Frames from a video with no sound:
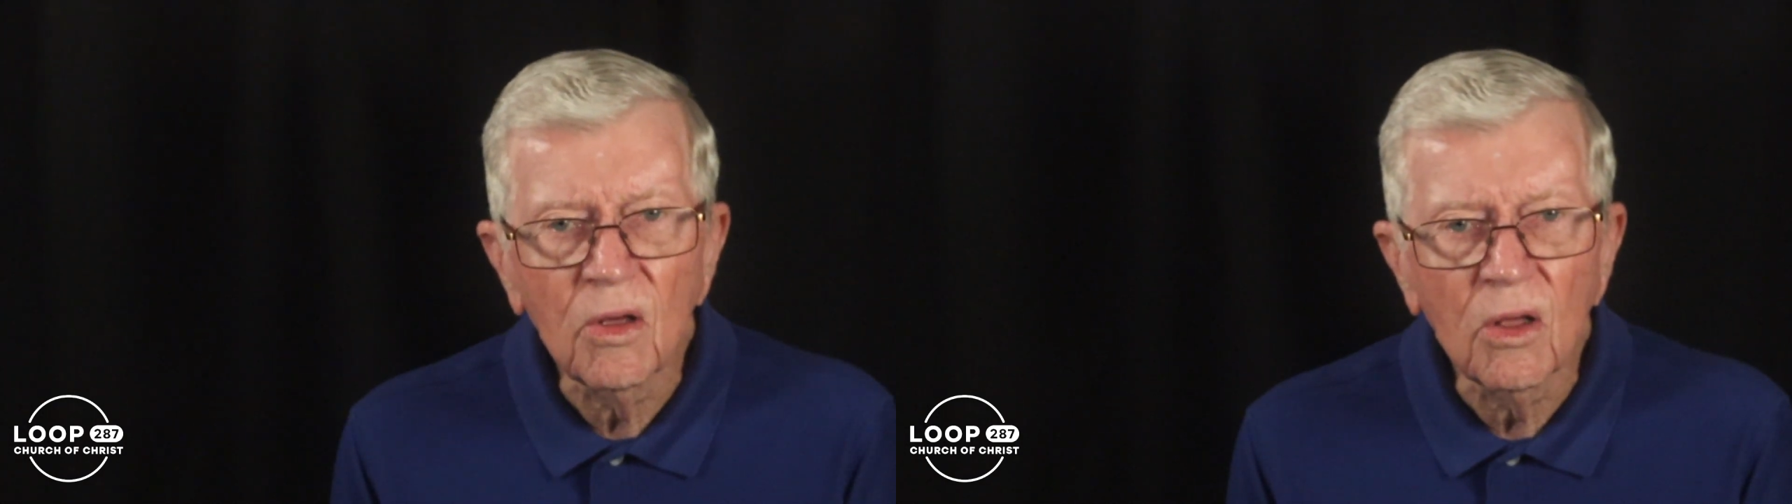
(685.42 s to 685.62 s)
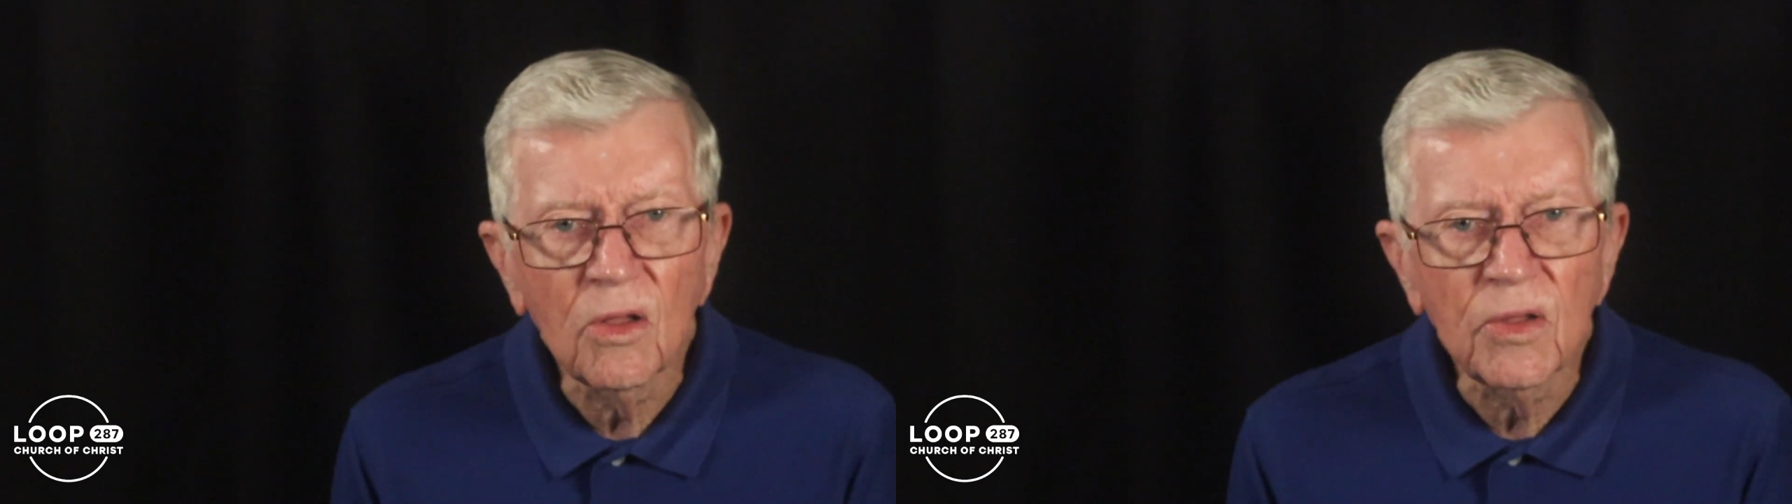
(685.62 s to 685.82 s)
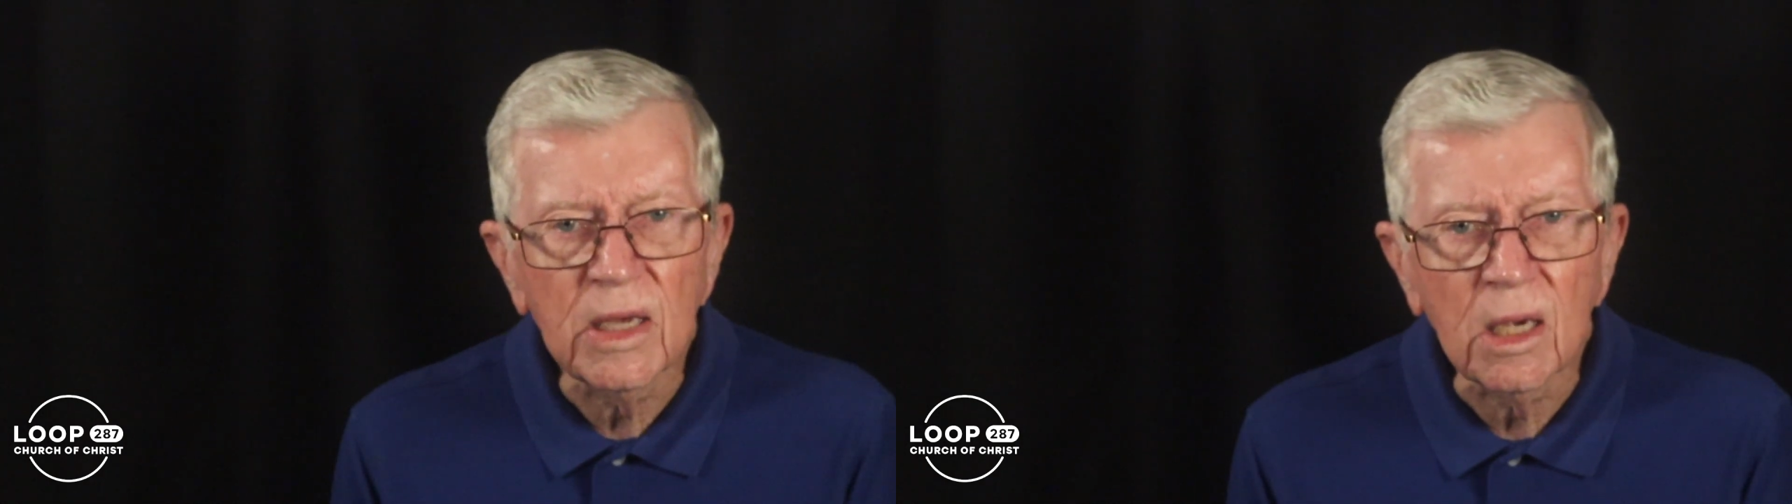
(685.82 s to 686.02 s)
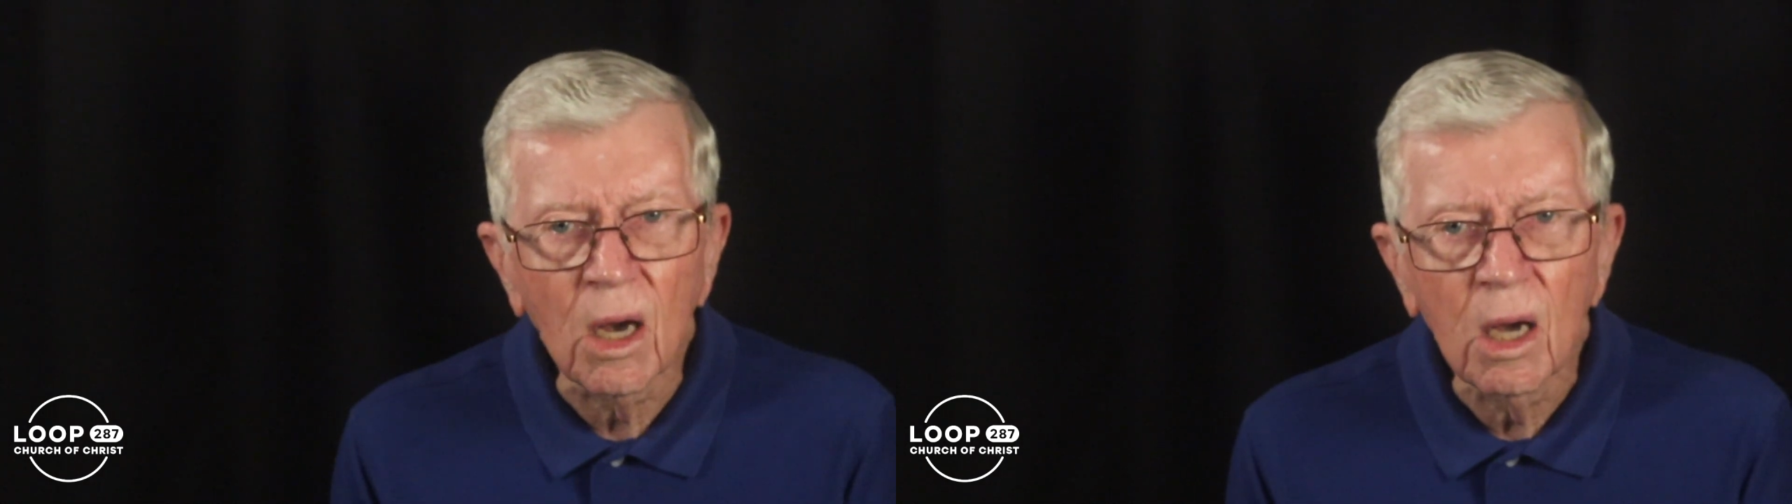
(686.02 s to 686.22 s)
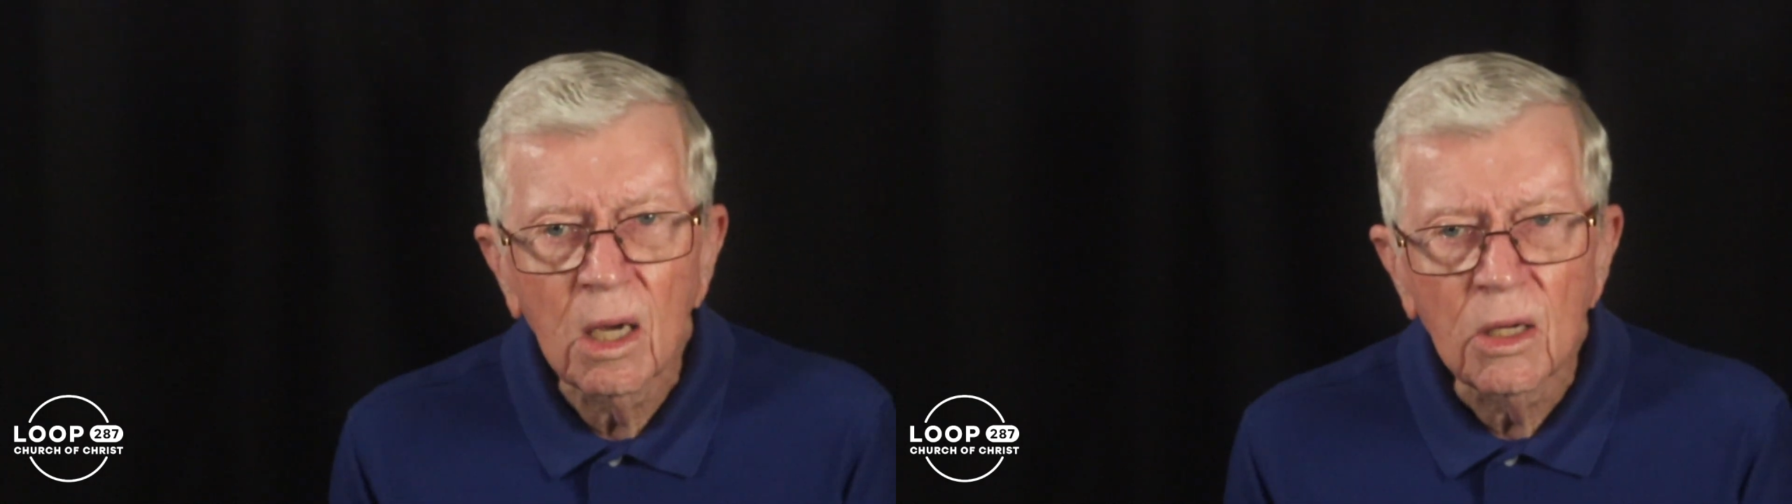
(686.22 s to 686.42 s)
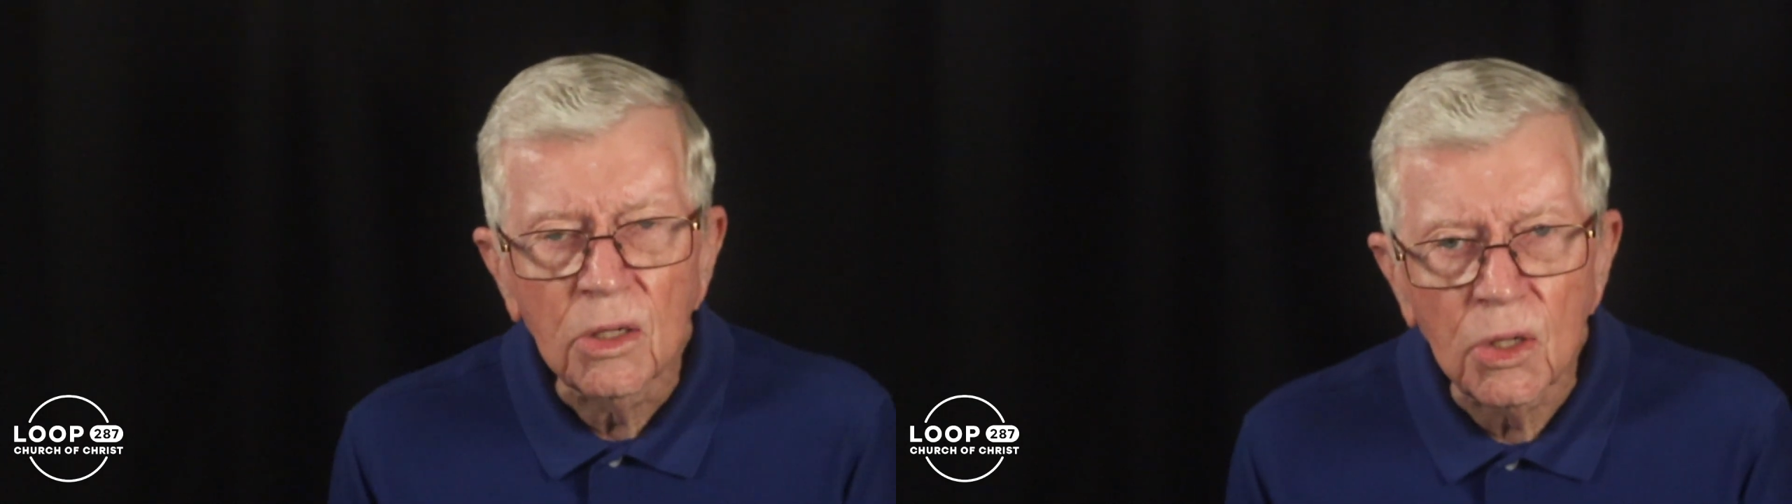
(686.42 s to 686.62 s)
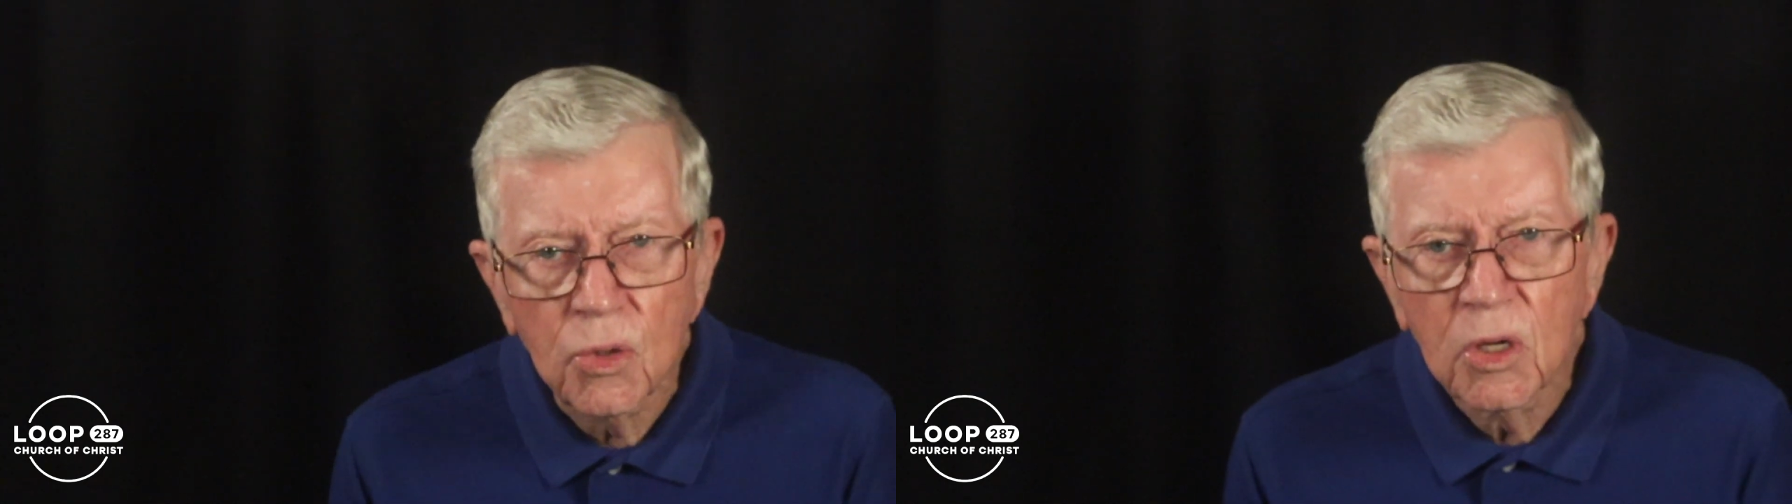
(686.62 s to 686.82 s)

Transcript: the new